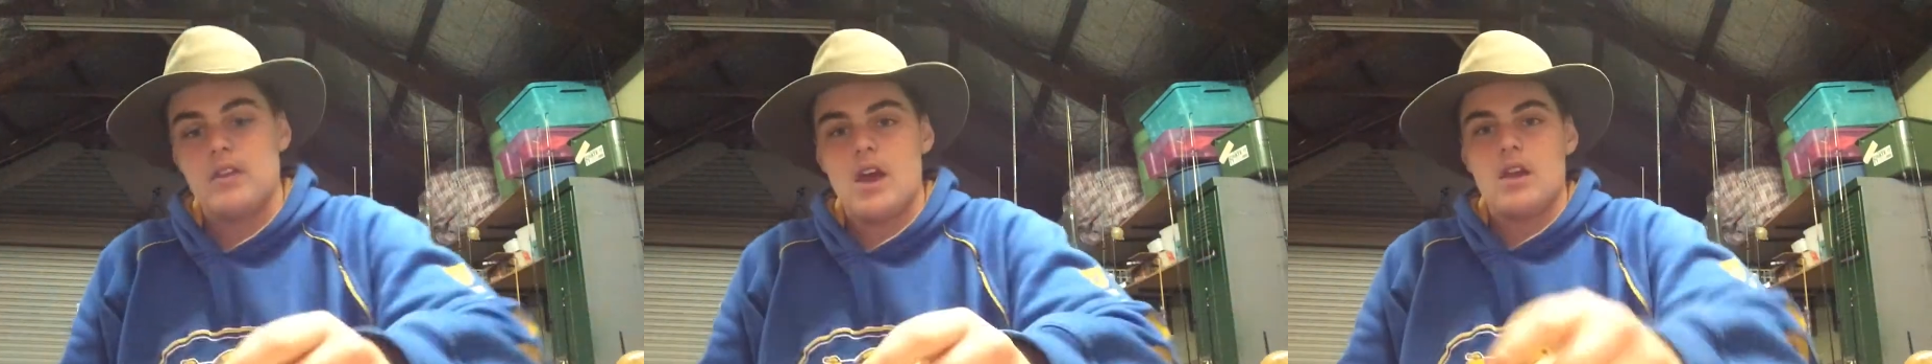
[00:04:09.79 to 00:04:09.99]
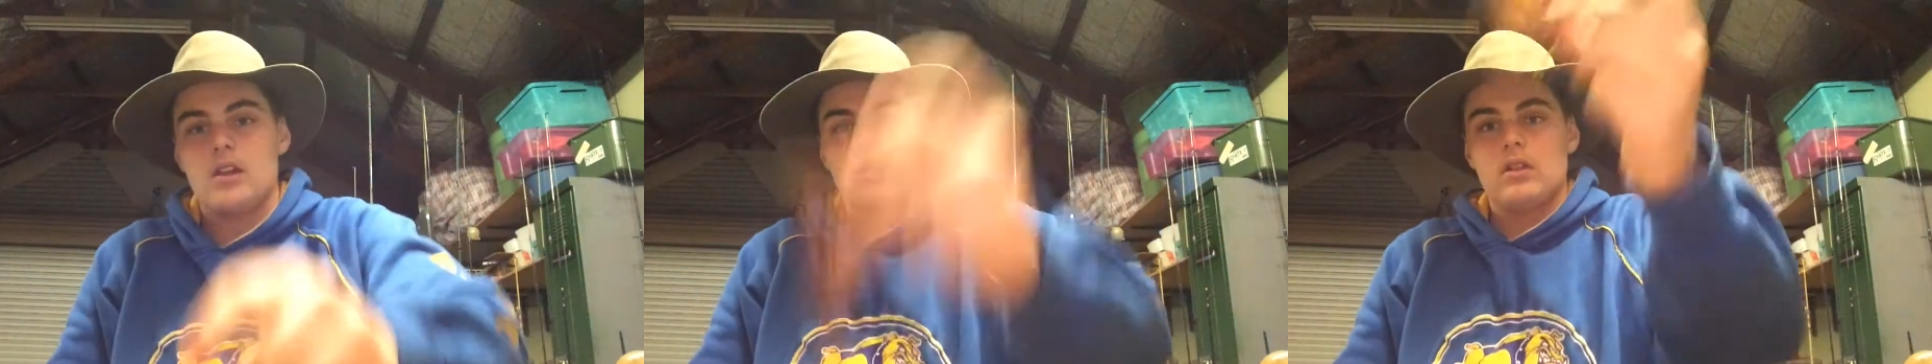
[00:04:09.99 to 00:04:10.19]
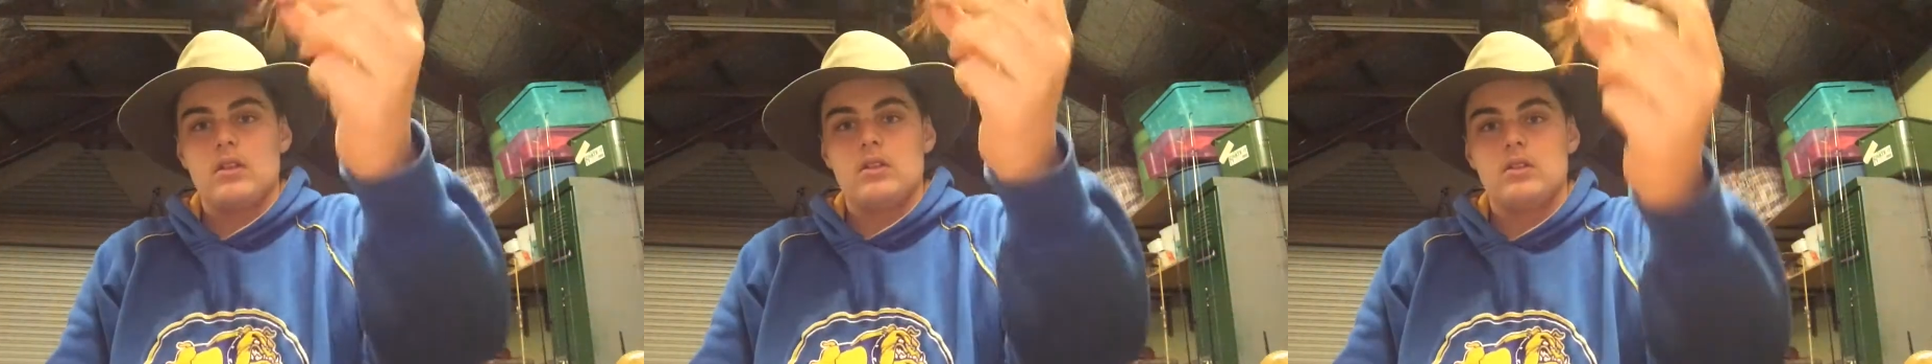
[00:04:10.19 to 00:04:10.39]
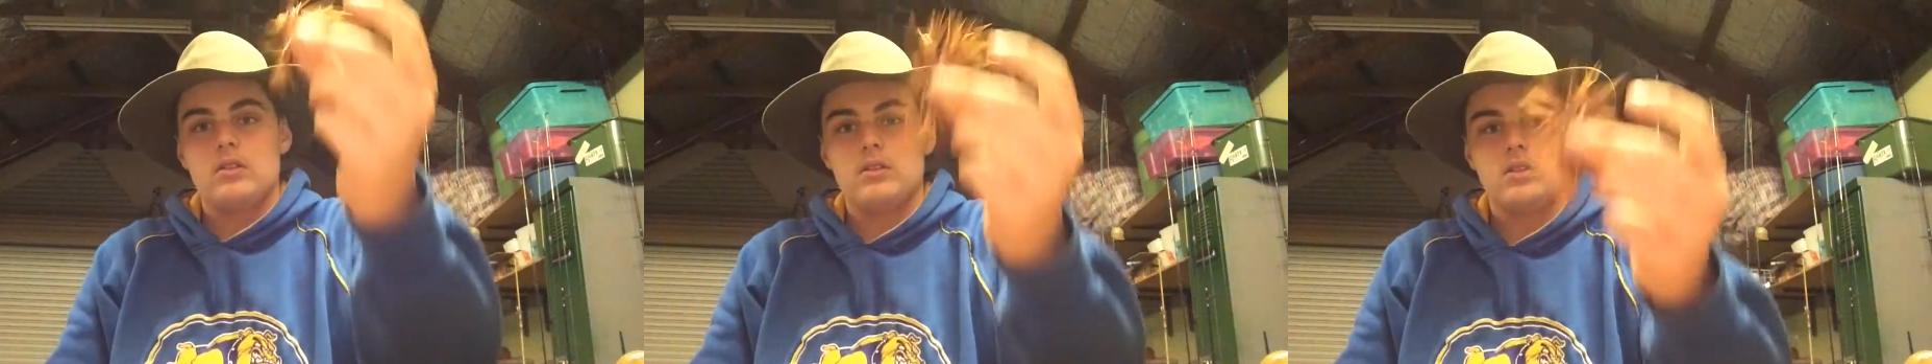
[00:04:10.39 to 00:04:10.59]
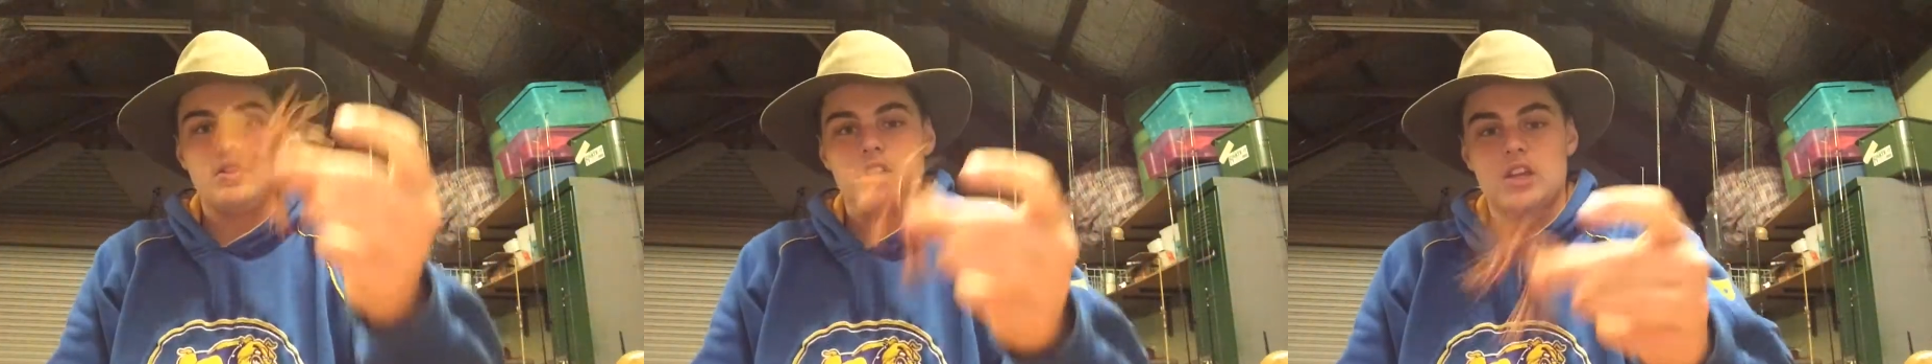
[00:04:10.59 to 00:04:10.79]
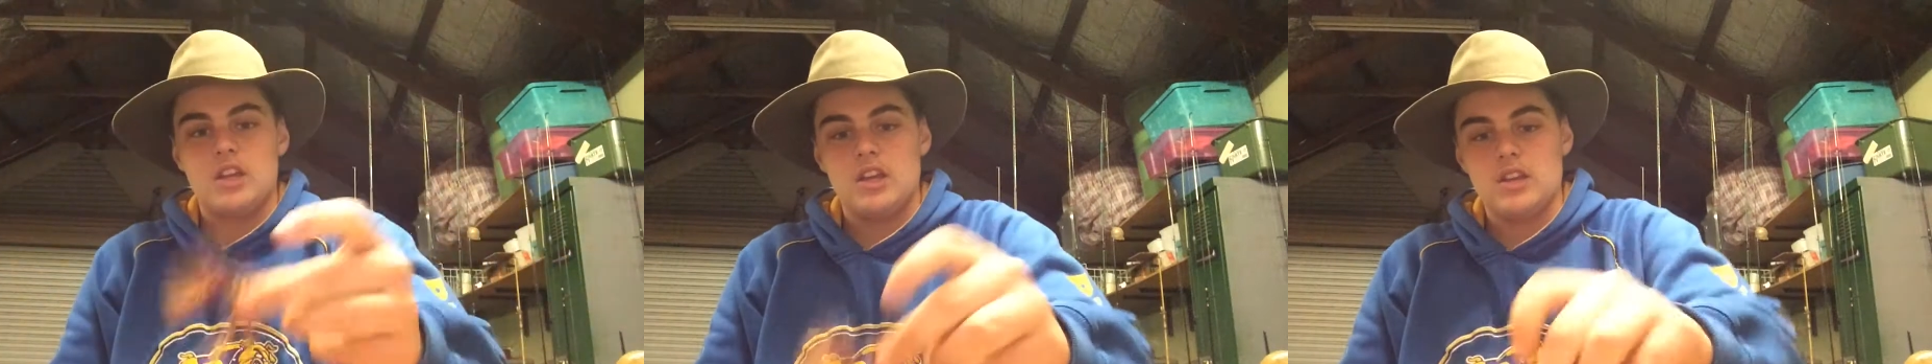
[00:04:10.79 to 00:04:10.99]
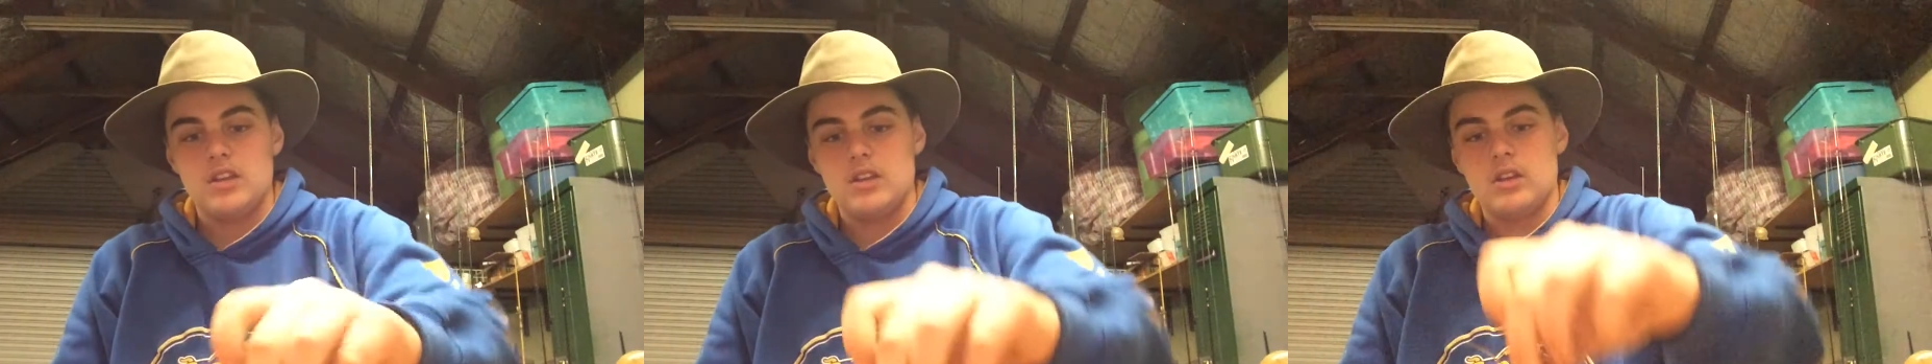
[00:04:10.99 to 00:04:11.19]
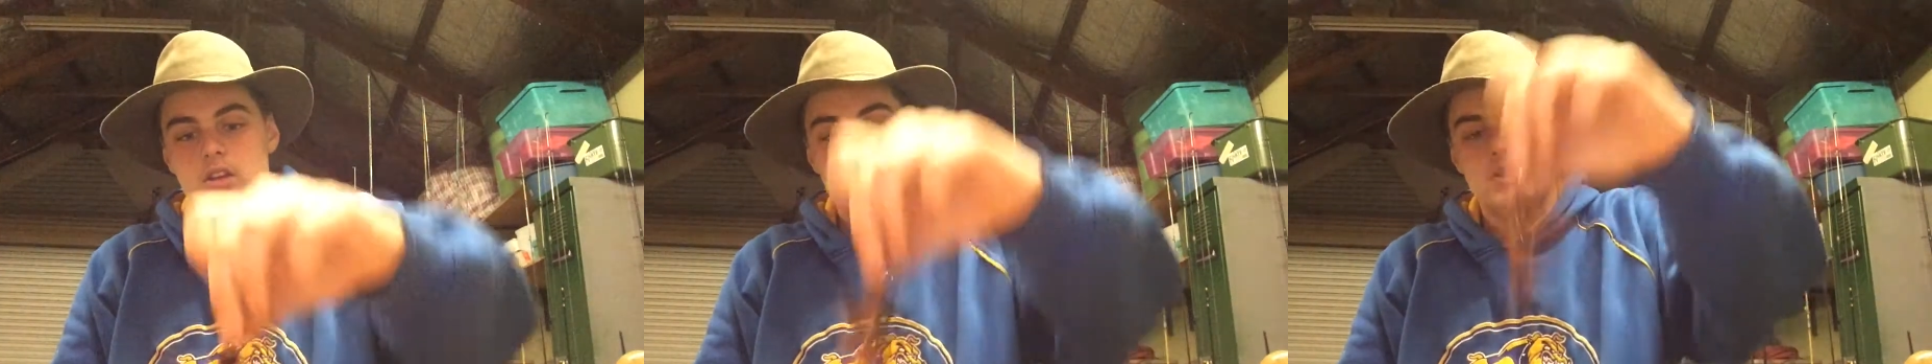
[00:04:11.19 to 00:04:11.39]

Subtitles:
that jig in the